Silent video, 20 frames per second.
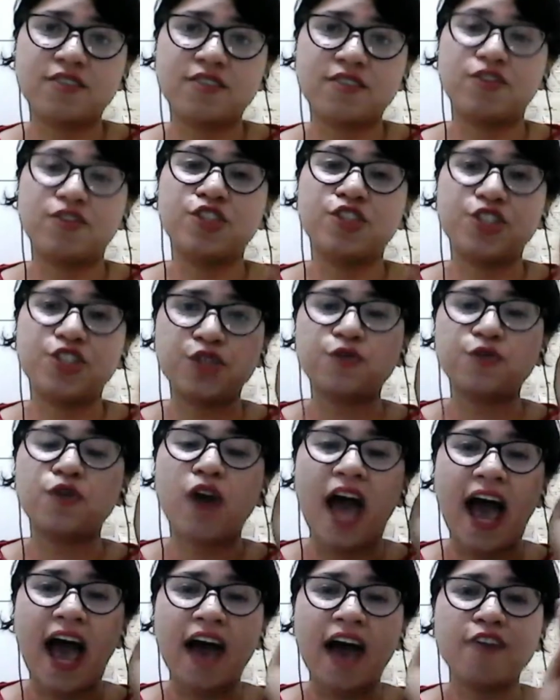which you
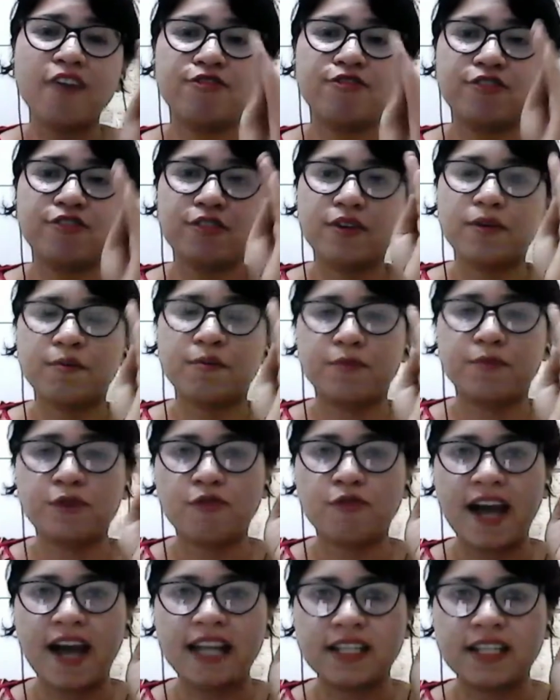have
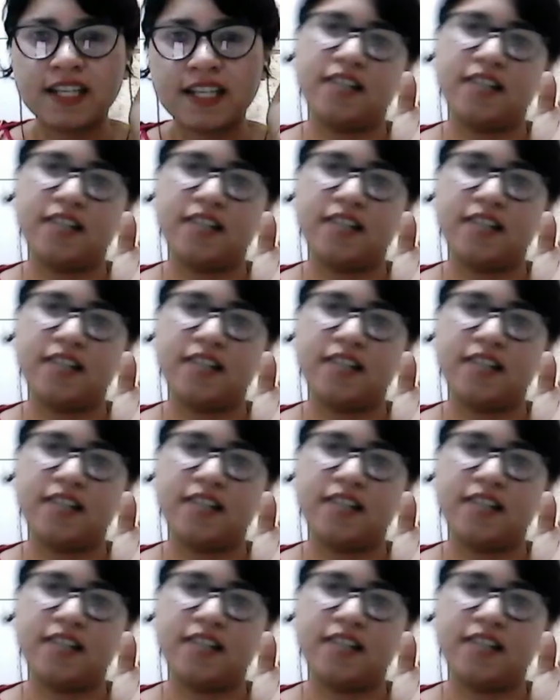provided.